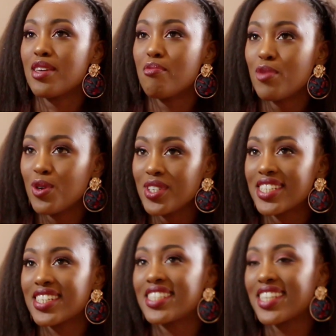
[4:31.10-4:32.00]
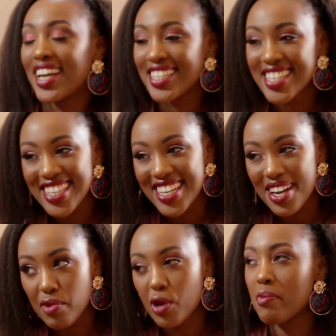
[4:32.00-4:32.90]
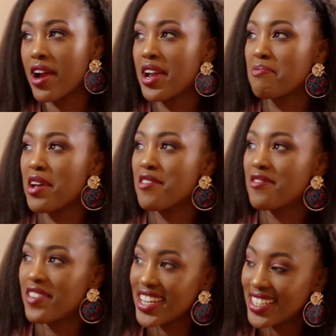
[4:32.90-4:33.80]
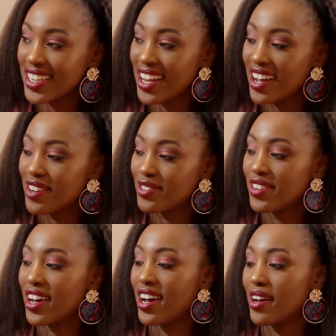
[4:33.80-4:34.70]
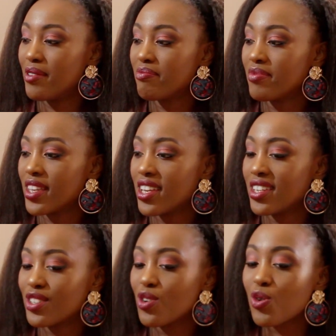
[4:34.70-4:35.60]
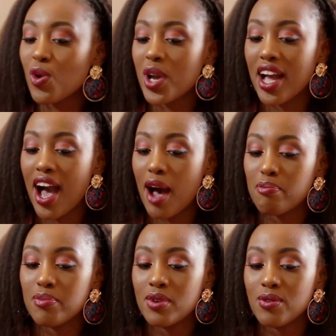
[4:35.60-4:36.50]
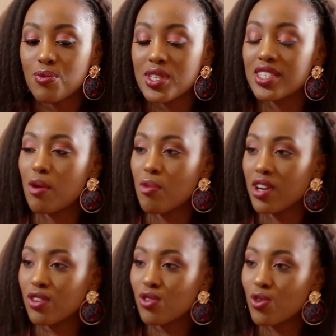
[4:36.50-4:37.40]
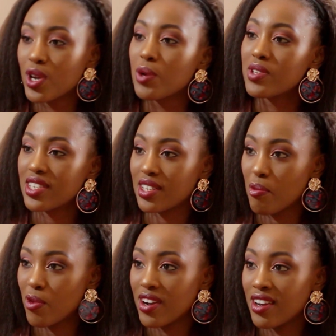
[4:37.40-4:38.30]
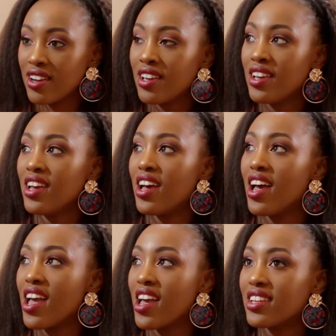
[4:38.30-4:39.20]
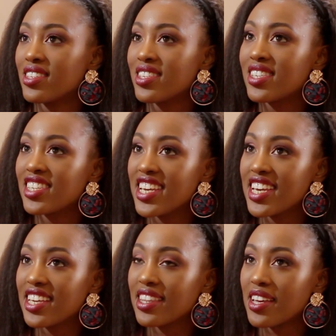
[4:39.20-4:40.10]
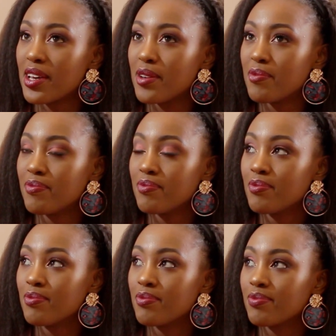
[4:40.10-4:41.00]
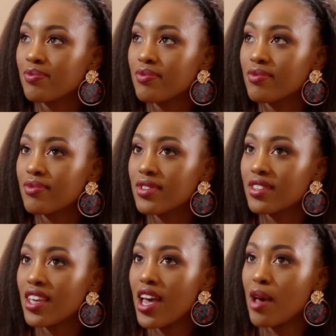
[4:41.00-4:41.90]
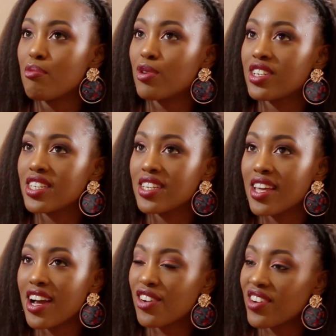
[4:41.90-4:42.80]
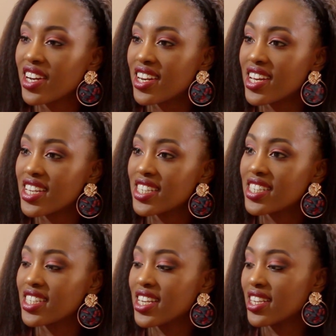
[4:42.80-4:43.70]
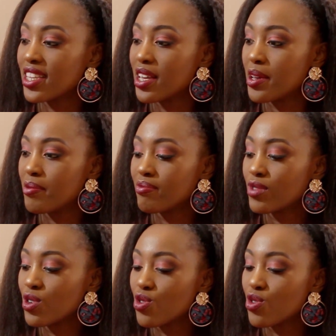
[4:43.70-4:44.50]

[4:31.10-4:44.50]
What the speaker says: The most exciting thing about marrying my first love is growing up with someone, growing with someone, and seeing them embody their greatness, seeing them